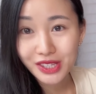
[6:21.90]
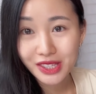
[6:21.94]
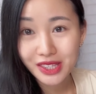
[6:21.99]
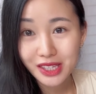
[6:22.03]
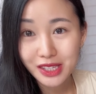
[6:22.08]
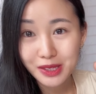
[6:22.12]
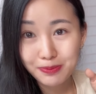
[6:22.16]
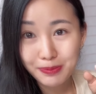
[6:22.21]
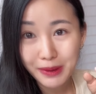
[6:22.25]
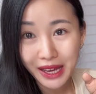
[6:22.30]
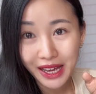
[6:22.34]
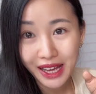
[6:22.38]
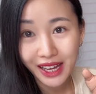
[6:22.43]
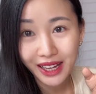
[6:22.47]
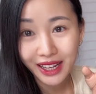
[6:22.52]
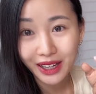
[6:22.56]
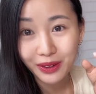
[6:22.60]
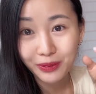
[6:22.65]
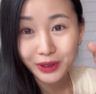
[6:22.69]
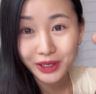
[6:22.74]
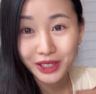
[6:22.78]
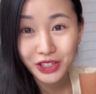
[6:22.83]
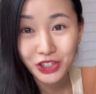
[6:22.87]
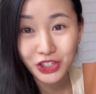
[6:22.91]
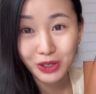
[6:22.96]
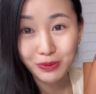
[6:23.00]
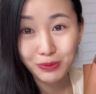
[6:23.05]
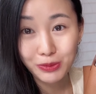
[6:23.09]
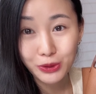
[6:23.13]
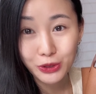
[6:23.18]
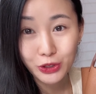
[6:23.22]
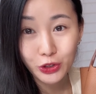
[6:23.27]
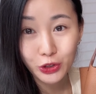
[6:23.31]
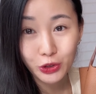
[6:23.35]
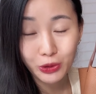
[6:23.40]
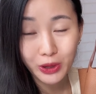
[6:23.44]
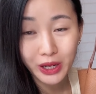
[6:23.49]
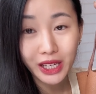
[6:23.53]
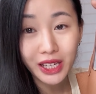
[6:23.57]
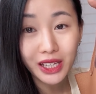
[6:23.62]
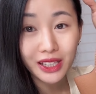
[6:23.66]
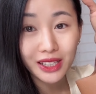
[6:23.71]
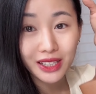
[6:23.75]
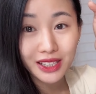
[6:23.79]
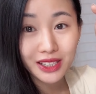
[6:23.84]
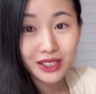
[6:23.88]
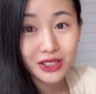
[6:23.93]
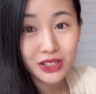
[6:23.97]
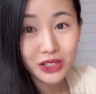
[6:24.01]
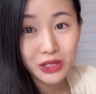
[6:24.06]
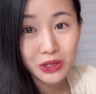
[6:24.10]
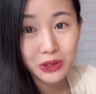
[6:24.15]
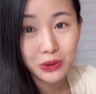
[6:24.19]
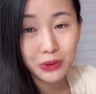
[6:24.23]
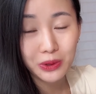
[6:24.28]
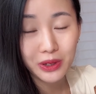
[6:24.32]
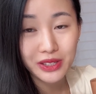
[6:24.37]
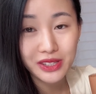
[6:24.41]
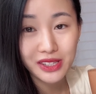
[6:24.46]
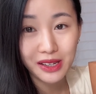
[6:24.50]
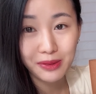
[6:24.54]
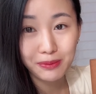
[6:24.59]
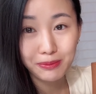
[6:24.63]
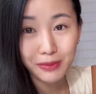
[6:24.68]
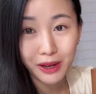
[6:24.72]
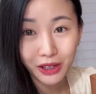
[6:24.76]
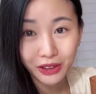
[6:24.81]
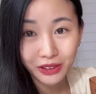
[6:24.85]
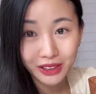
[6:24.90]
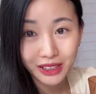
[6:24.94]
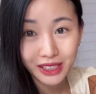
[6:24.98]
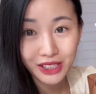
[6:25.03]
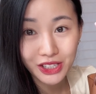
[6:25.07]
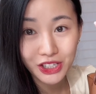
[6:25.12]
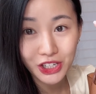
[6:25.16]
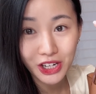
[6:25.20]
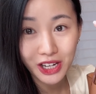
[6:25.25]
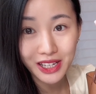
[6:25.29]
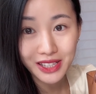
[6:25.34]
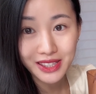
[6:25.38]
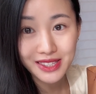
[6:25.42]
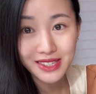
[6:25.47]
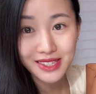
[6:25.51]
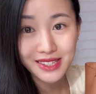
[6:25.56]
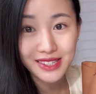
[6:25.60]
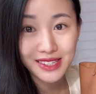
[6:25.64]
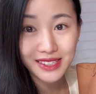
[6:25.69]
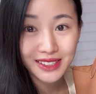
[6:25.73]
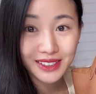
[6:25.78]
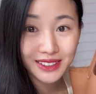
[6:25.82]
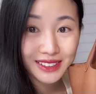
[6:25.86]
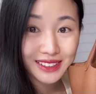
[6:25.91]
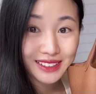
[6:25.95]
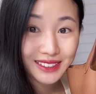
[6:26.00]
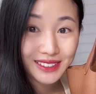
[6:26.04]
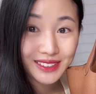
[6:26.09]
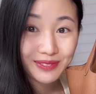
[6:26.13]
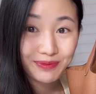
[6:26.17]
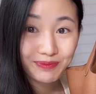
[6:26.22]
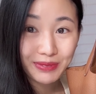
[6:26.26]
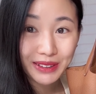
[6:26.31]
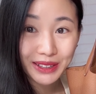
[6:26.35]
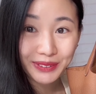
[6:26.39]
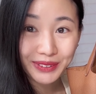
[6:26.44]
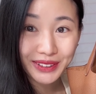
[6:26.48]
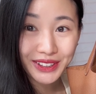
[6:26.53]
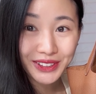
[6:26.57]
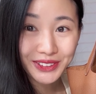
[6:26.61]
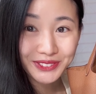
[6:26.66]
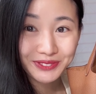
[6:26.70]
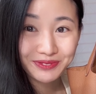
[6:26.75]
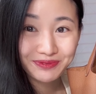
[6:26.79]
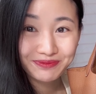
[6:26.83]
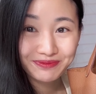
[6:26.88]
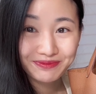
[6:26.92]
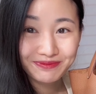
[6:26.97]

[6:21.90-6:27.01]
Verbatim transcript: of this bag. I wanna jump straight into some modeling shots. Here we go.